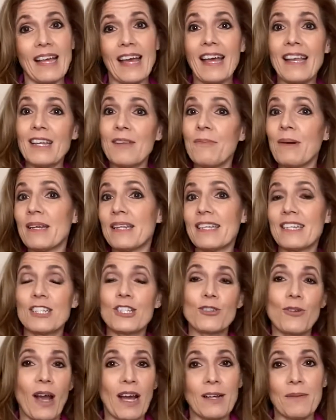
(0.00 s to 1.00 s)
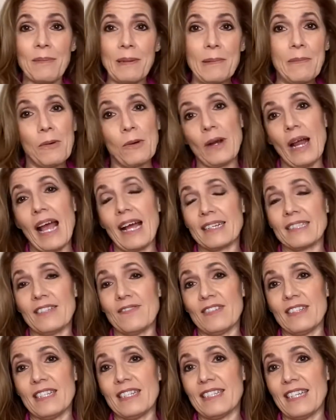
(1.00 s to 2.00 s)
Anybody can try to be more active
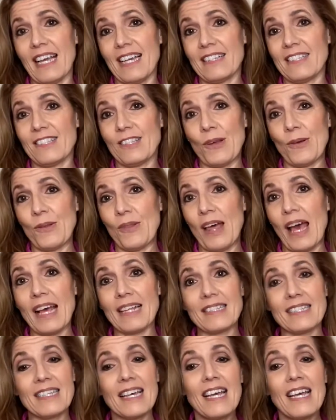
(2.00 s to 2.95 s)
in a day. So that